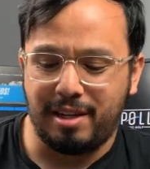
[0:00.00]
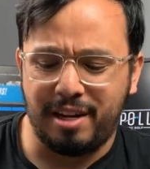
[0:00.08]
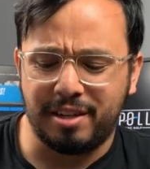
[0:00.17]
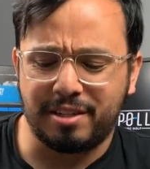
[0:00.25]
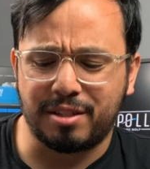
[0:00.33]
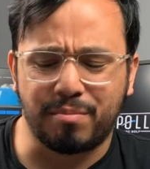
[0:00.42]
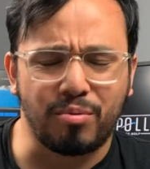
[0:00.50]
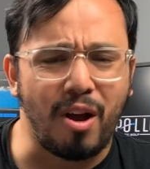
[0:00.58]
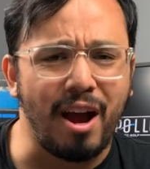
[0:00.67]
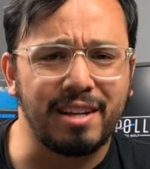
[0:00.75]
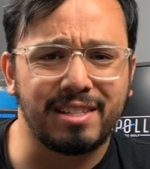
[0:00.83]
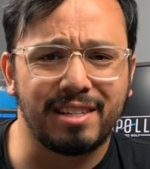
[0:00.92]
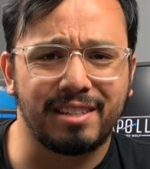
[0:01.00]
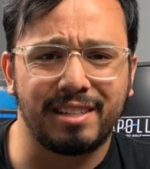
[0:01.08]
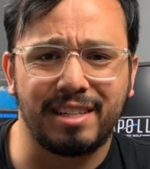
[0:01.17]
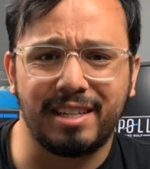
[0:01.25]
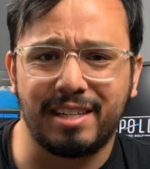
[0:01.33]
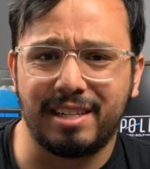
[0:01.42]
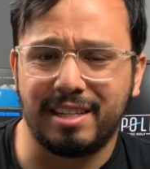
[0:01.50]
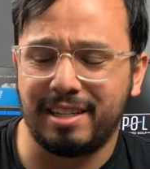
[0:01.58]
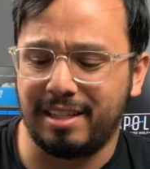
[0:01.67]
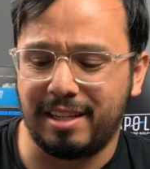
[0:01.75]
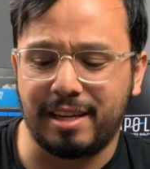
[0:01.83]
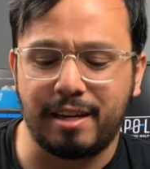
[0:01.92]
And it's surprisingly,
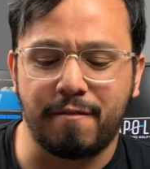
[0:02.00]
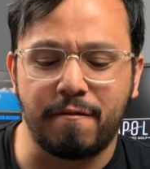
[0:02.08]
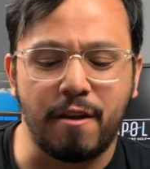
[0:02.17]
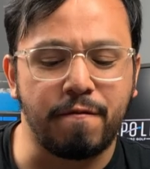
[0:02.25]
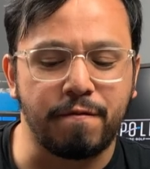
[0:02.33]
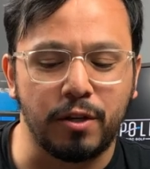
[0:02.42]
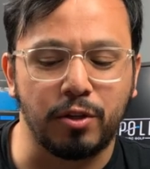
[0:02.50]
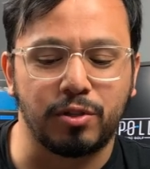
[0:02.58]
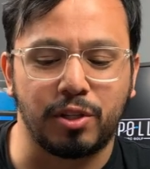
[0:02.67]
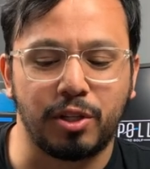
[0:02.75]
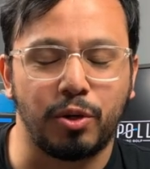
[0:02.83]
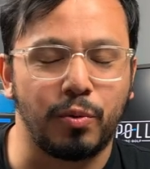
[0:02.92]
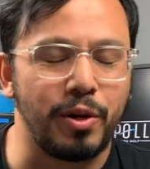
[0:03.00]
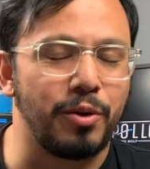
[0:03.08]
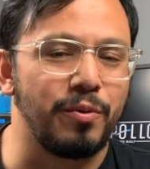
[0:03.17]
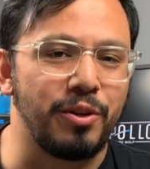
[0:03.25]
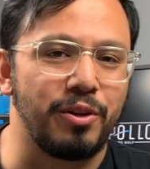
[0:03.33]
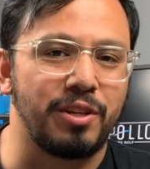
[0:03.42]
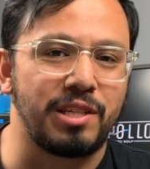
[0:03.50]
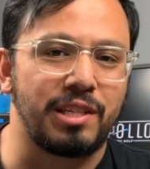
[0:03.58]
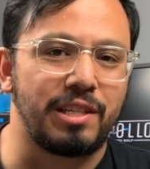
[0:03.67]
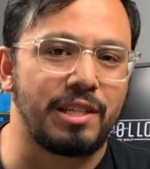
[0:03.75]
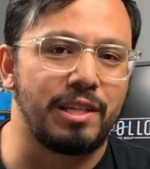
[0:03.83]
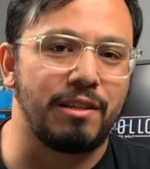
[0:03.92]
like, it feels a little weird
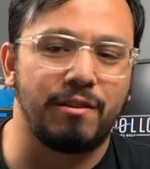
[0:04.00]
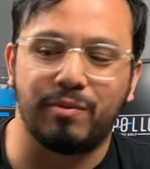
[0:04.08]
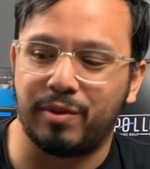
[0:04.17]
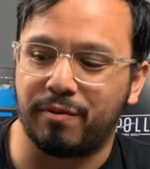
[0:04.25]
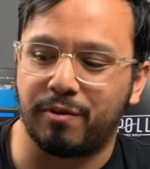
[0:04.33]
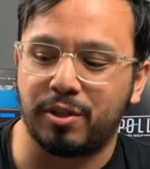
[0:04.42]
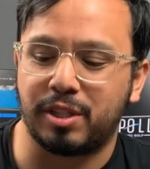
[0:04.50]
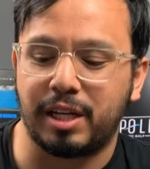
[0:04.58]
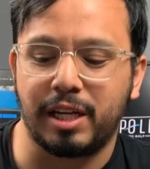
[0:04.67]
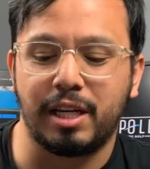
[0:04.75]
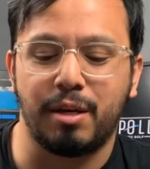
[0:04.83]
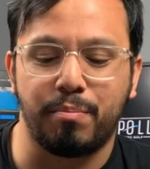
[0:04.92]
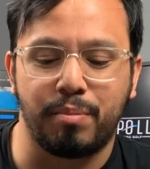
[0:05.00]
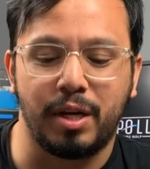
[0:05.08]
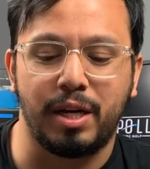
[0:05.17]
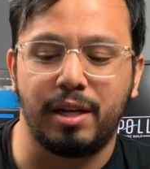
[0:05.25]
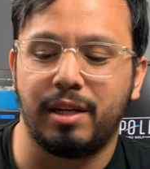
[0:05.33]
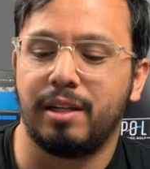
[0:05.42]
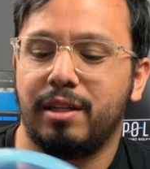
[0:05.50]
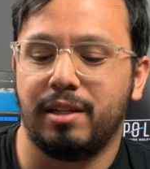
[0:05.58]
when you first get it, but